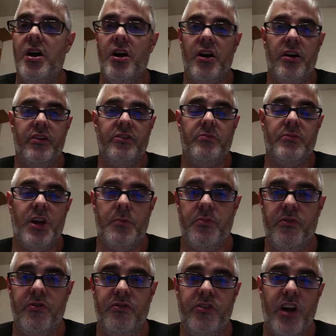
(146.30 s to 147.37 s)
some type of
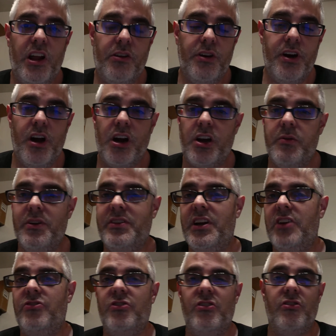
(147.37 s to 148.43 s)
salary
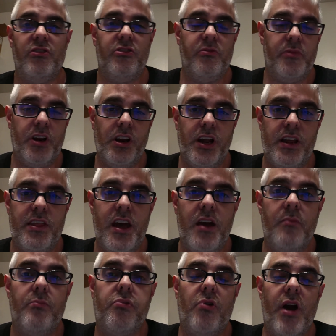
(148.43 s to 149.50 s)
documentation or something like that
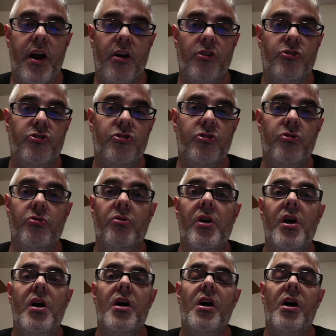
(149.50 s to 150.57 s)
prior to
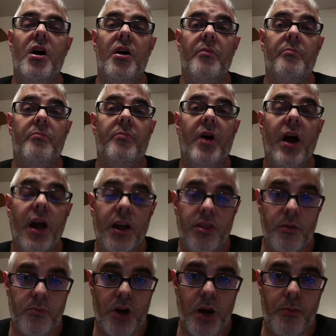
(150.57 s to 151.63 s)
buying the
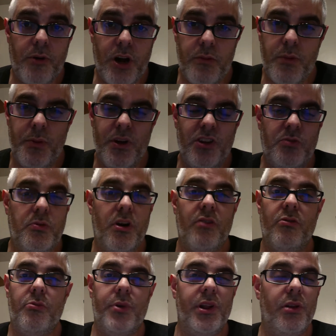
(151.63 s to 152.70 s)
property. Maybe it's part of a
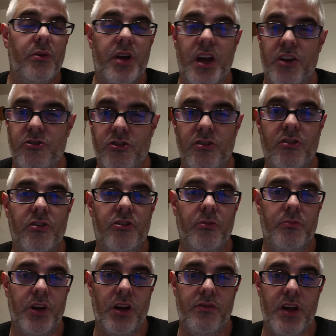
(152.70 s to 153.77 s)
relocation or something
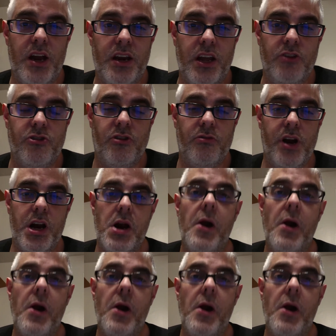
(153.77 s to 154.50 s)
of that nature, right?